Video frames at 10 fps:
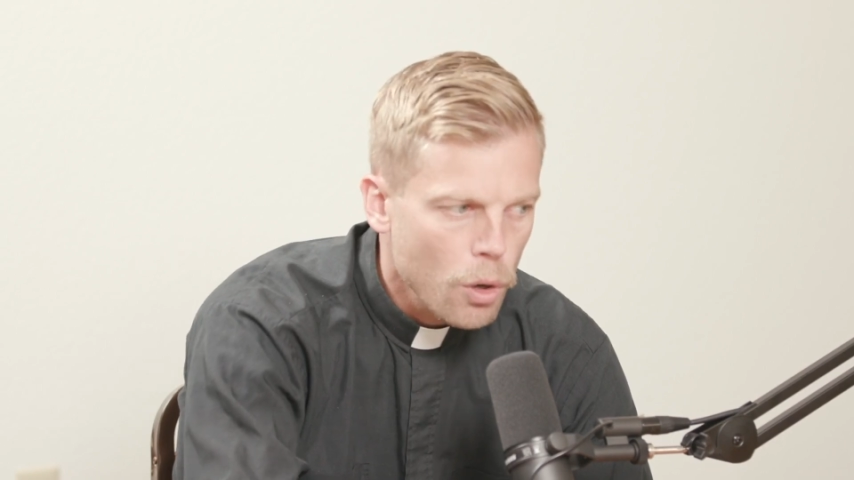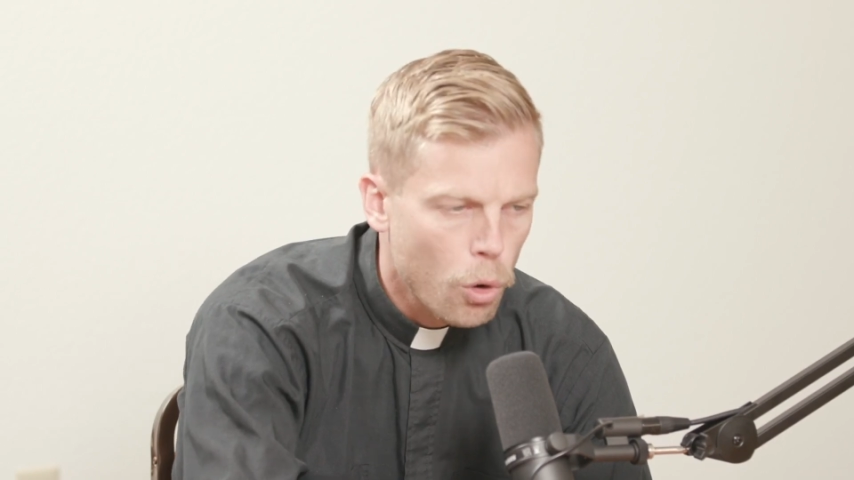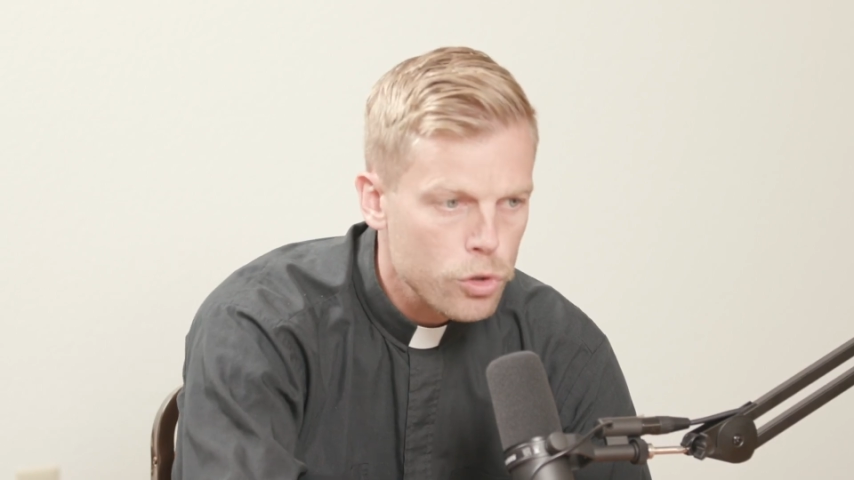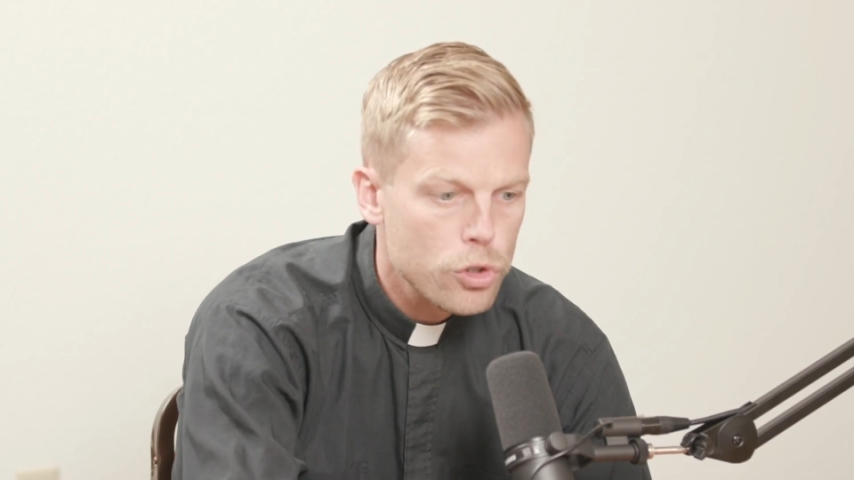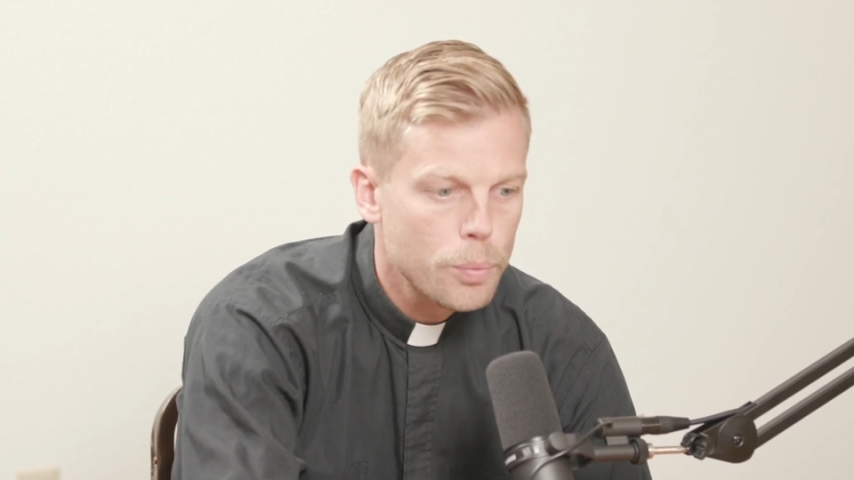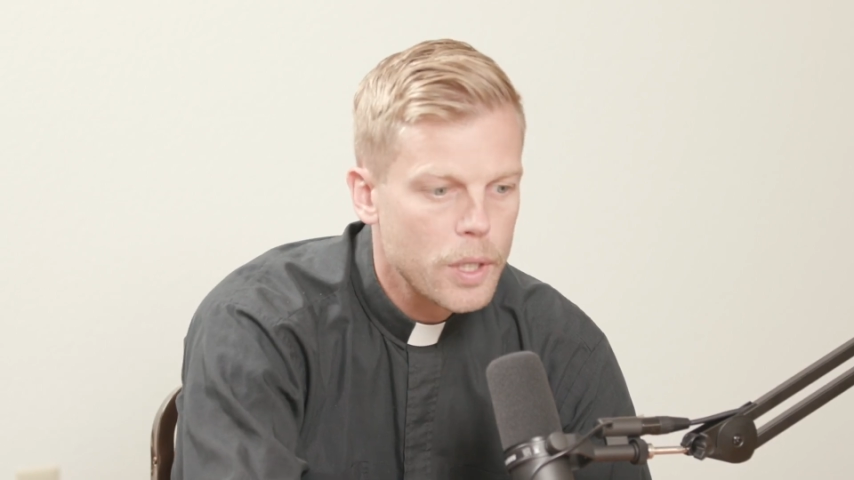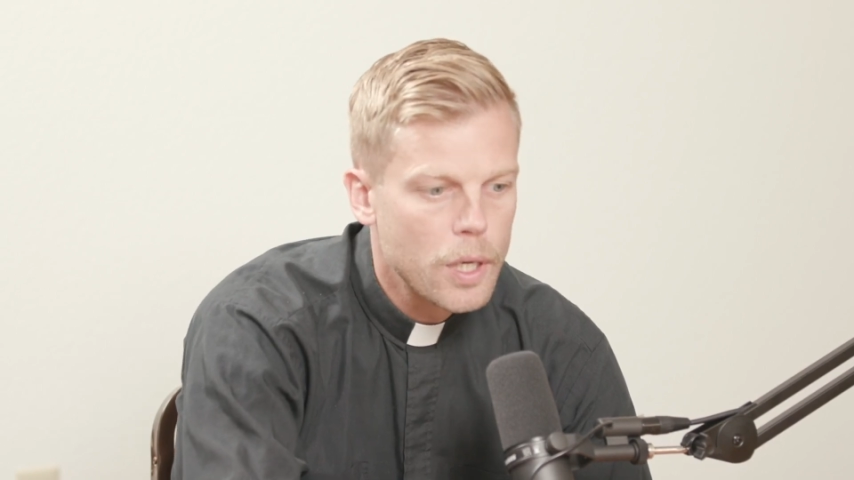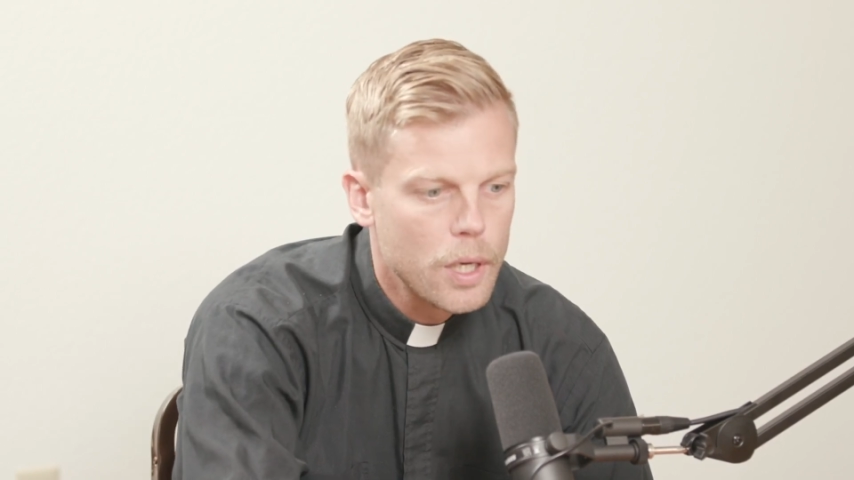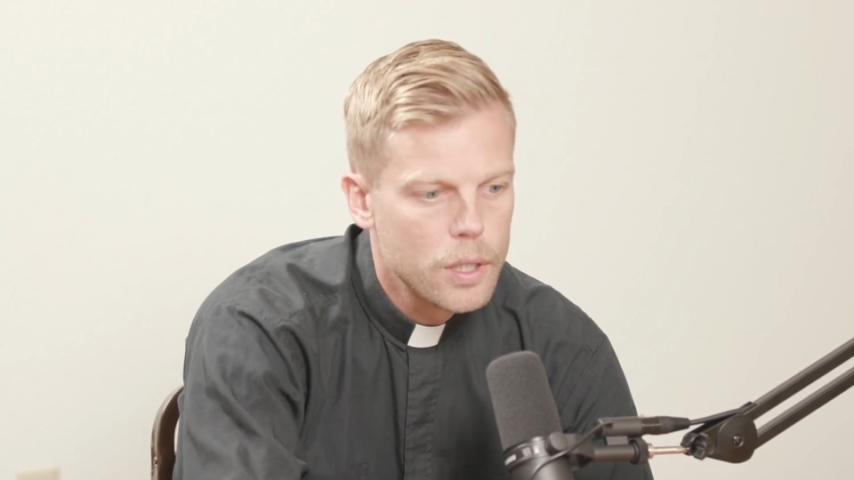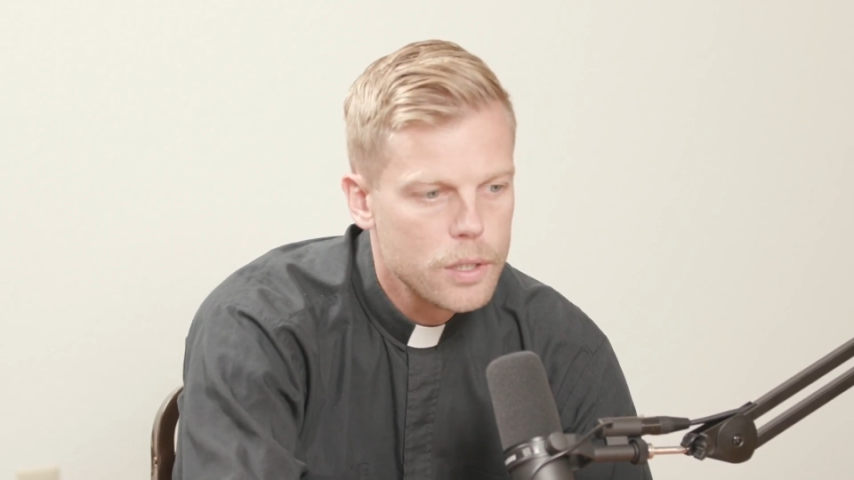Also
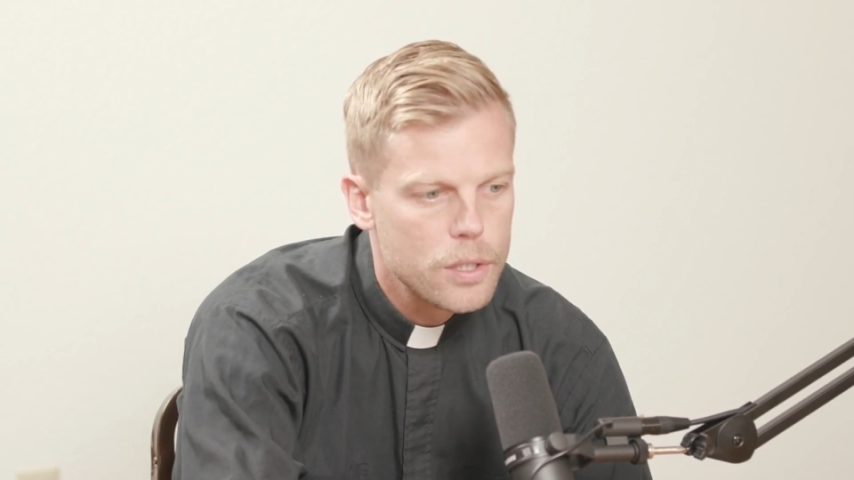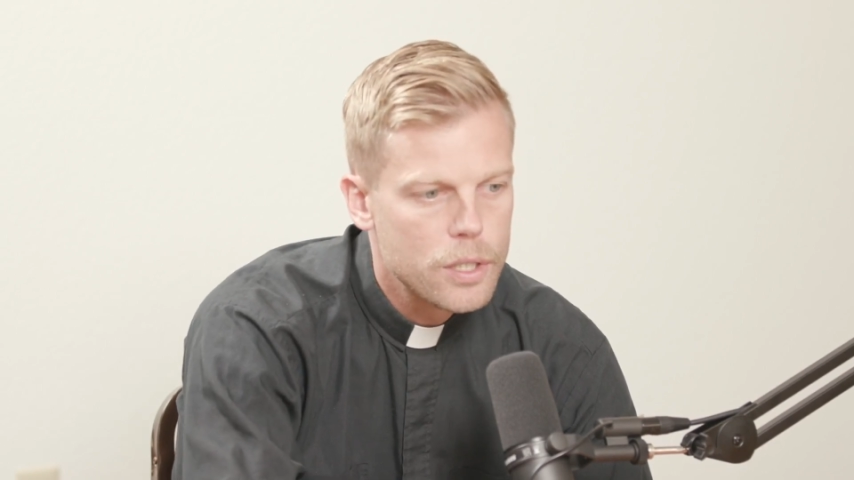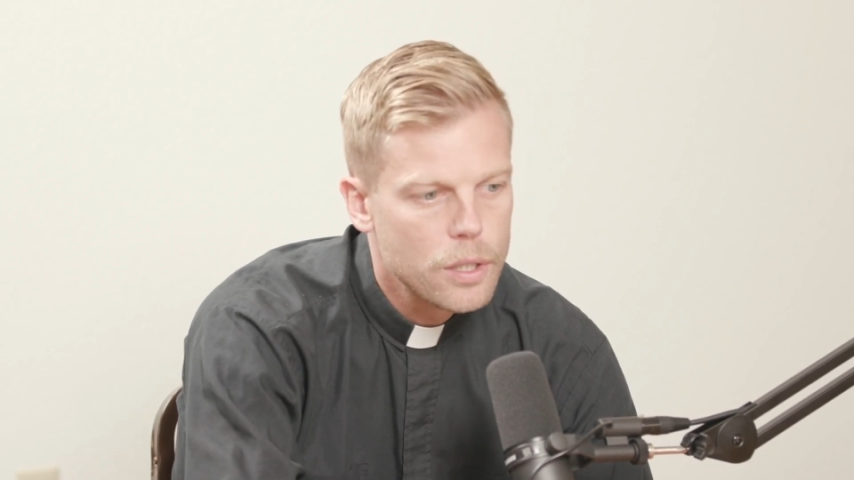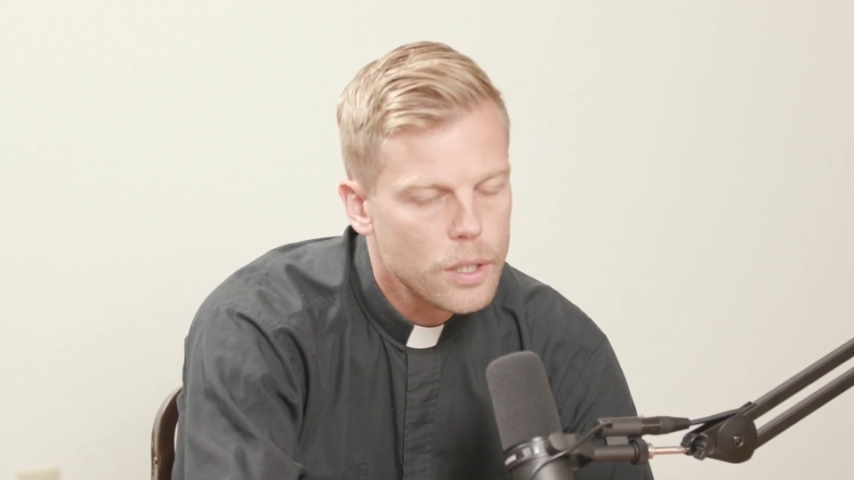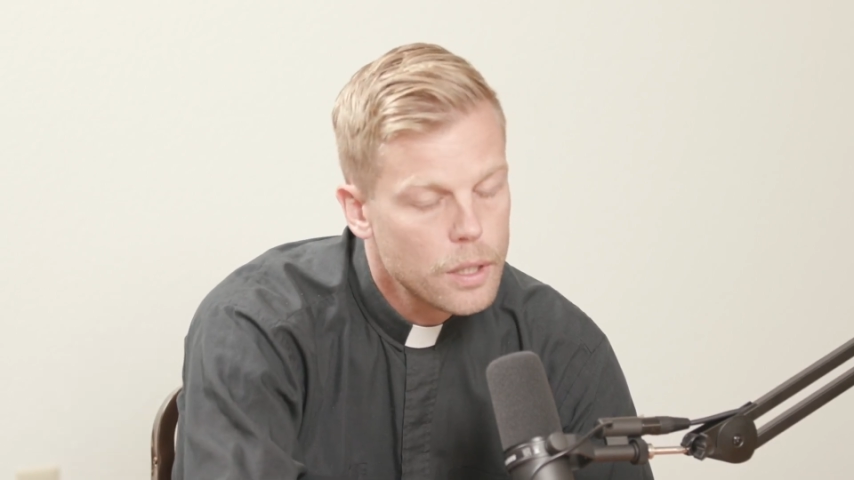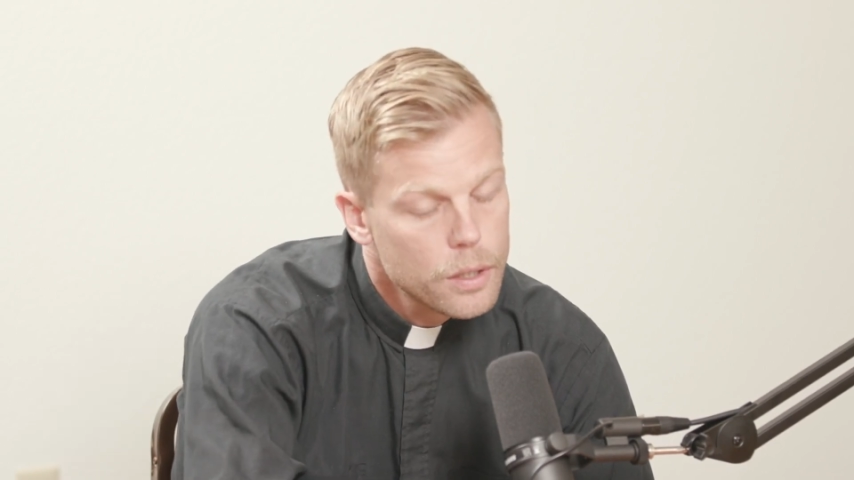because